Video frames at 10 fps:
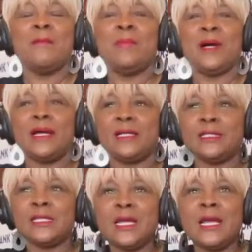
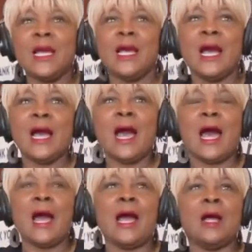but
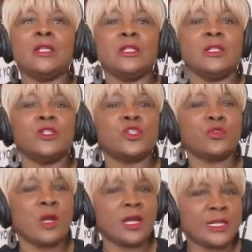
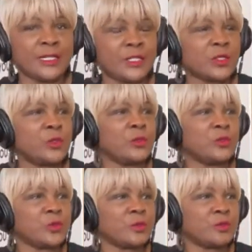struggling
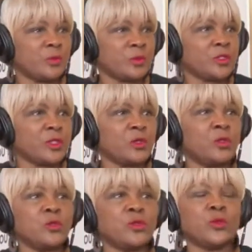schools,
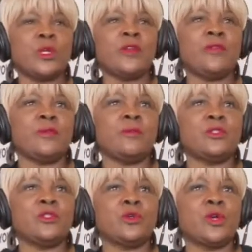schools with
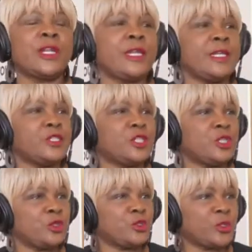majority
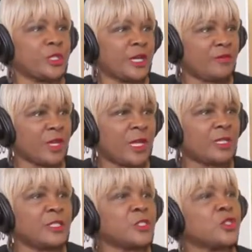children of
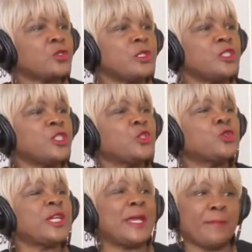color and
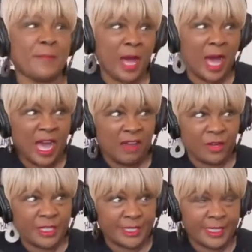children in
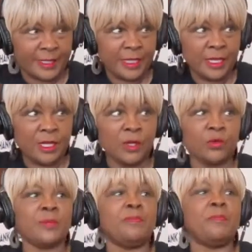poverty
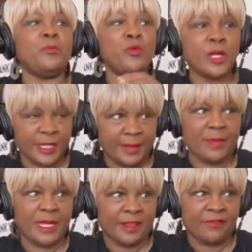will really
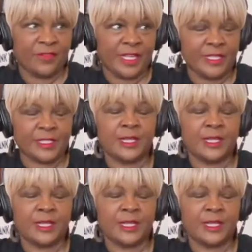benefit